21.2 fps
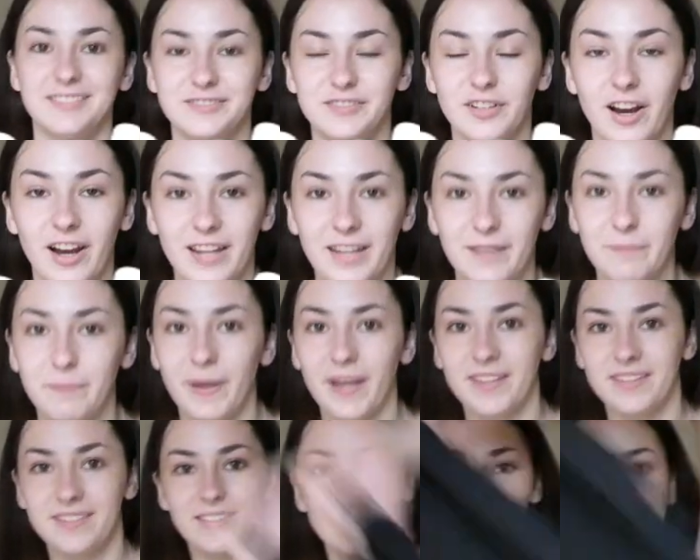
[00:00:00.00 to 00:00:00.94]
Right,
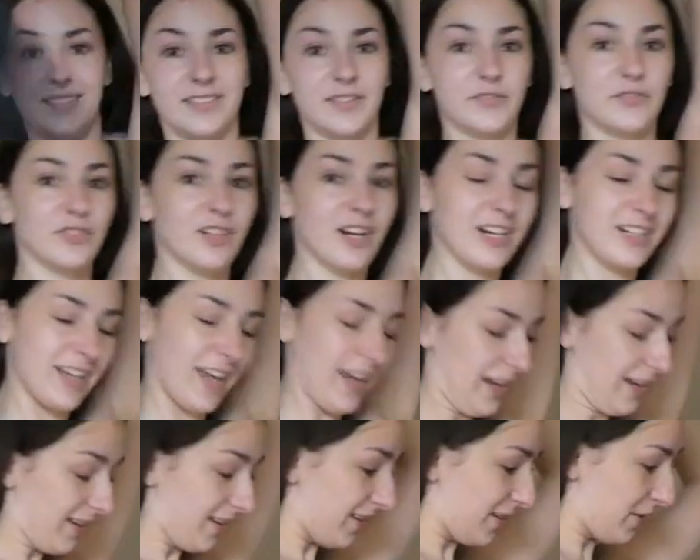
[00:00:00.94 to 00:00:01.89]
besties, it's
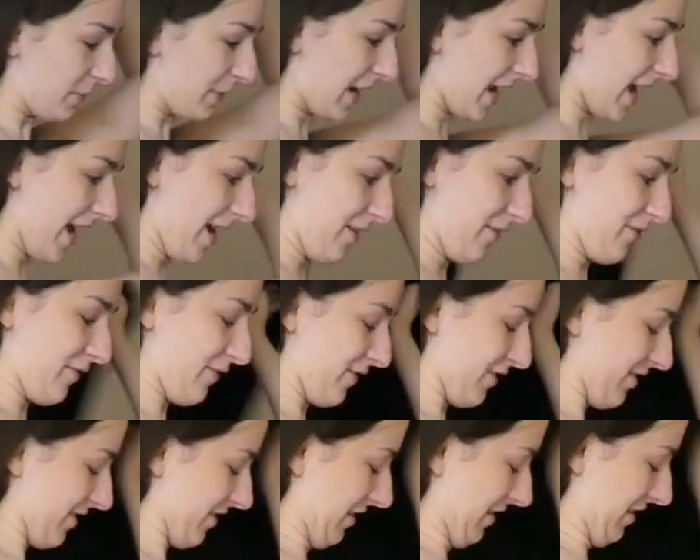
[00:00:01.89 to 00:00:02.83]
Friday. We have